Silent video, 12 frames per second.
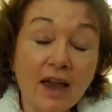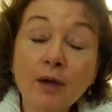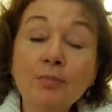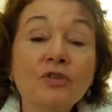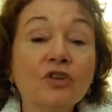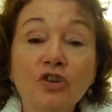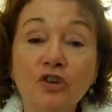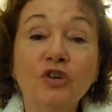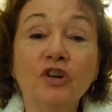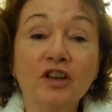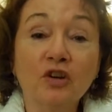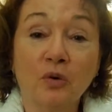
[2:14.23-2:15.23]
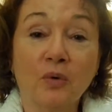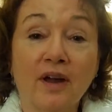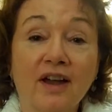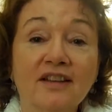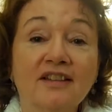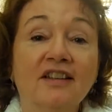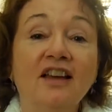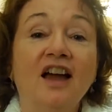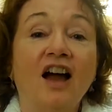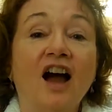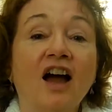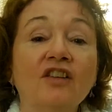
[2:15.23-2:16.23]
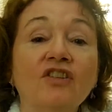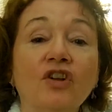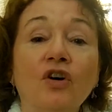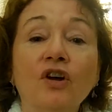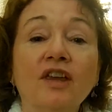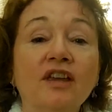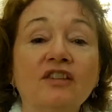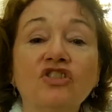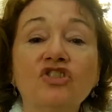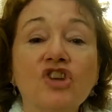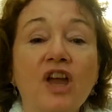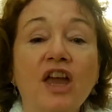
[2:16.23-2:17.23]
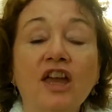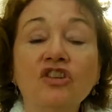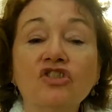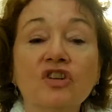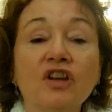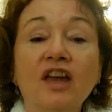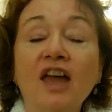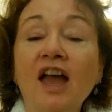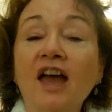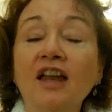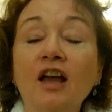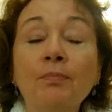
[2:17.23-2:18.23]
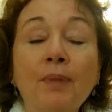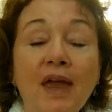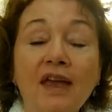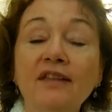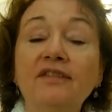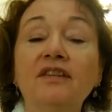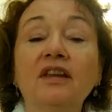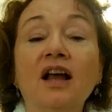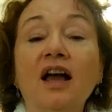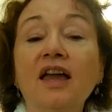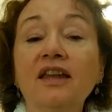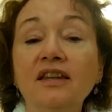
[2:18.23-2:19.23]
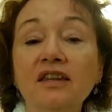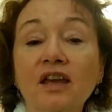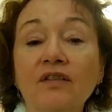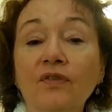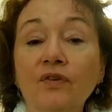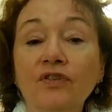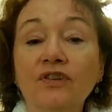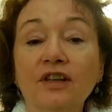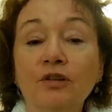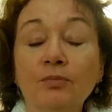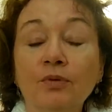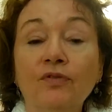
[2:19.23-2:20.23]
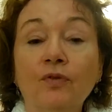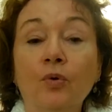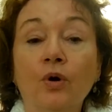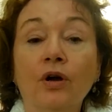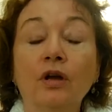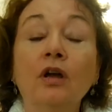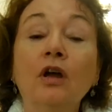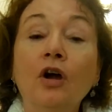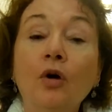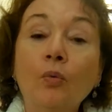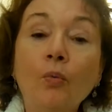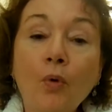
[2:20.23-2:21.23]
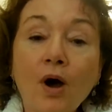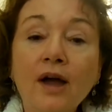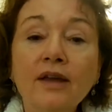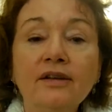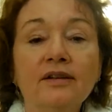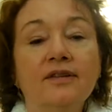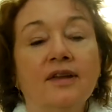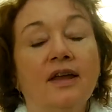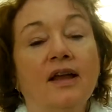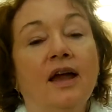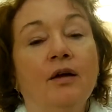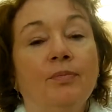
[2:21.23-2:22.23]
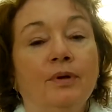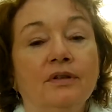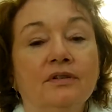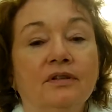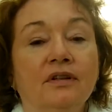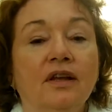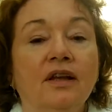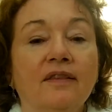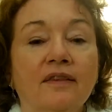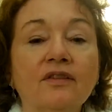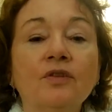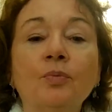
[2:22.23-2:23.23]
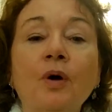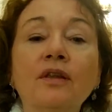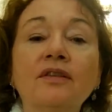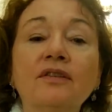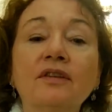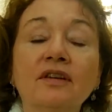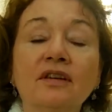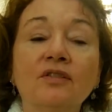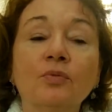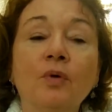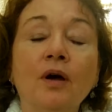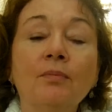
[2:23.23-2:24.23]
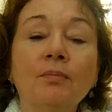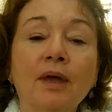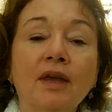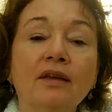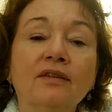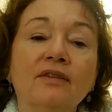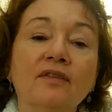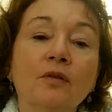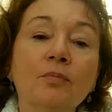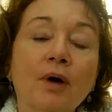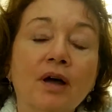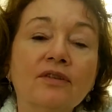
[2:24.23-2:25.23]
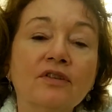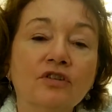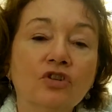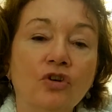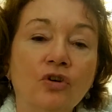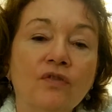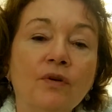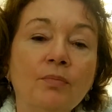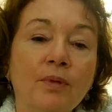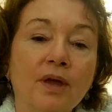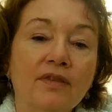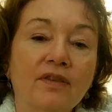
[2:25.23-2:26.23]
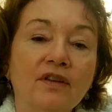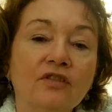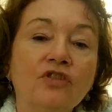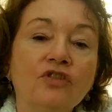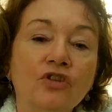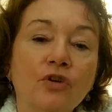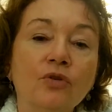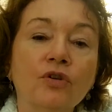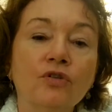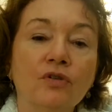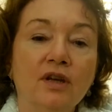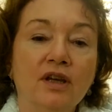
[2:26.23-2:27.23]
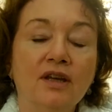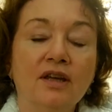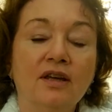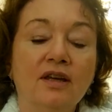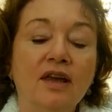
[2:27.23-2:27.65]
absolutely correct. I saw kids change at a pace that I had never seen before. Why does that happen? This is what makes the Mosquitova method so unique,